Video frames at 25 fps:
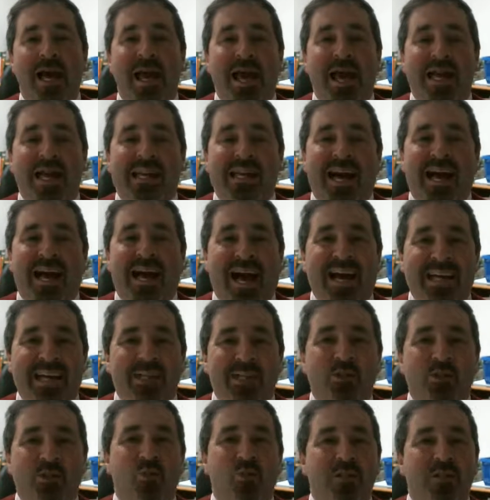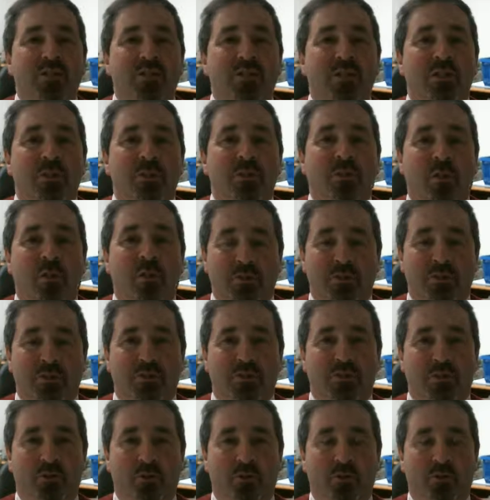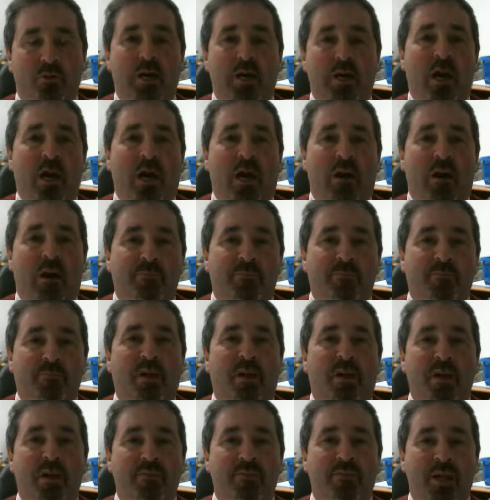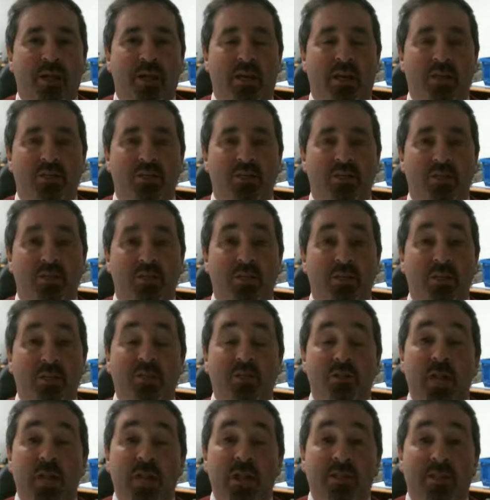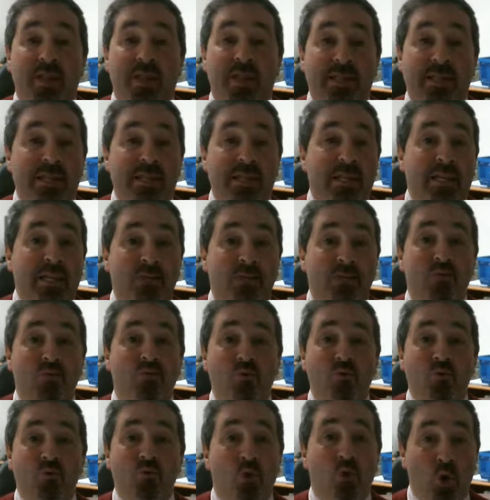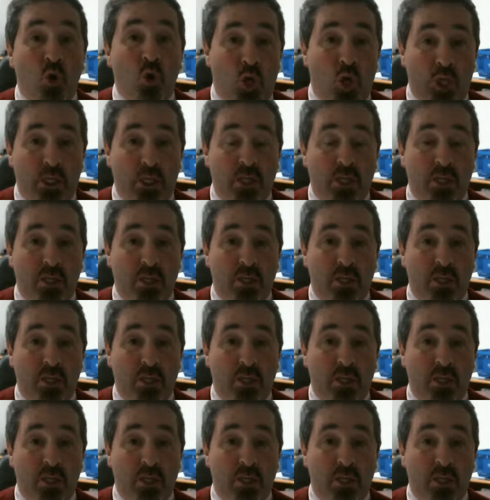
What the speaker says: And I trust the multitude of private agencies that need to do good